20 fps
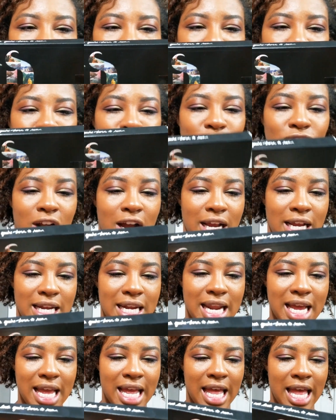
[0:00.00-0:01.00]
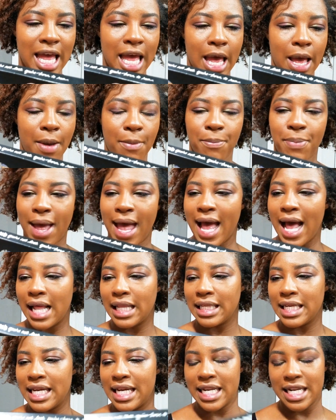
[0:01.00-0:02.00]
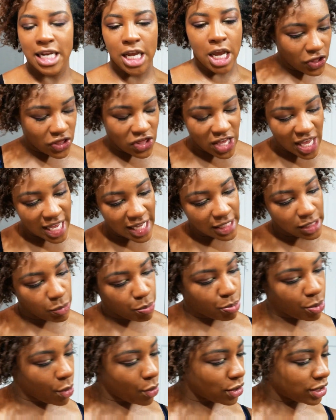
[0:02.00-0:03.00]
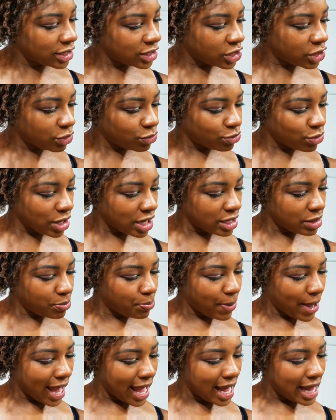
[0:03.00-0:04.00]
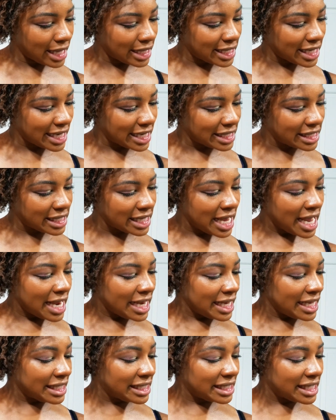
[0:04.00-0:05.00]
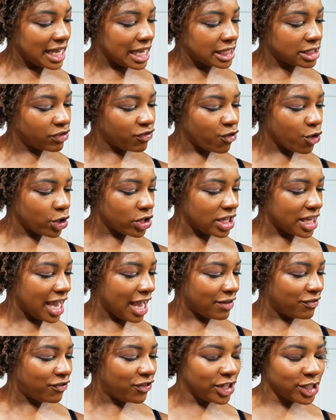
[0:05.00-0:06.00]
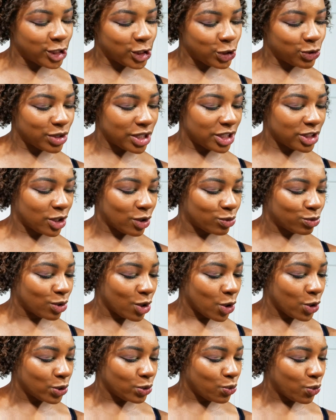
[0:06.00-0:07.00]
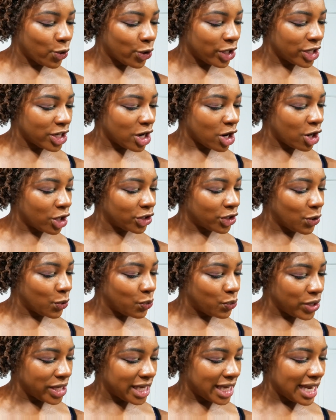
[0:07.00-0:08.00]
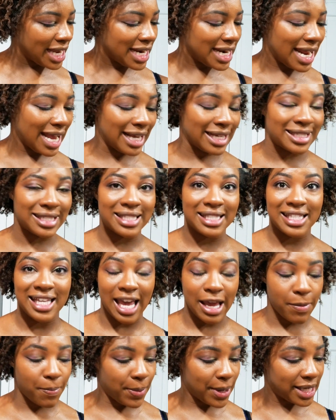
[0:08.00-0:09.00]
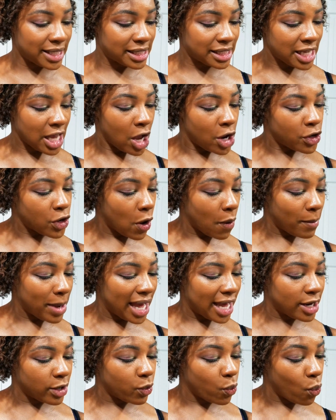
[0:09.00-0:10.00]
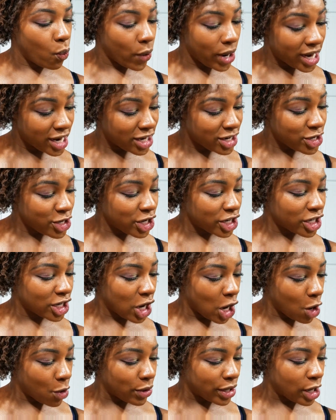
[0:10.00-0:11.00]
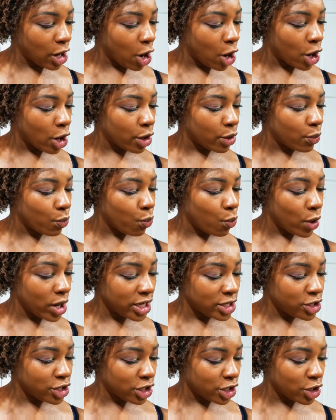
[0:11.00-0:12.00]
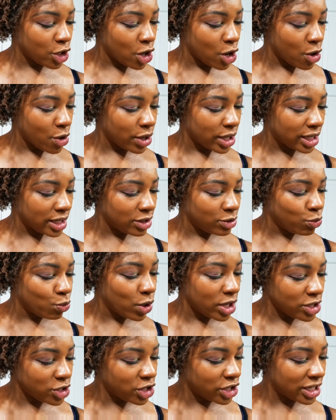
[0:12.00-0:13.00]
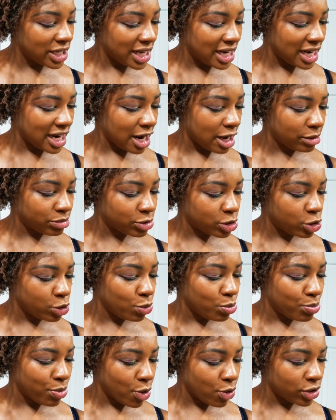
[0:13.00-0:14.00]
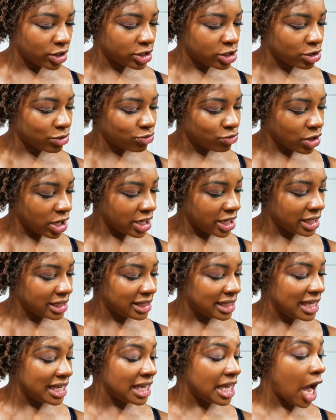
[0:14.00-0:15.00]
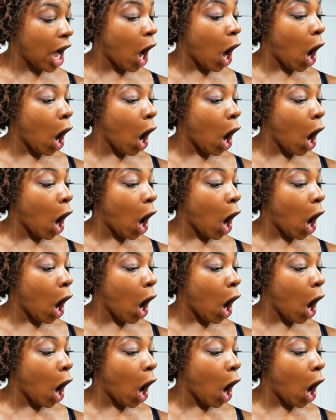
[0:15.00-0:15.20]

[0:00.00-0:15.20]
to Run palette. This Born to Run palette, it says for the adventurer, the road warrior, or the weekend escapist. No matter where you're going or what you're getting up to, Born to Run is the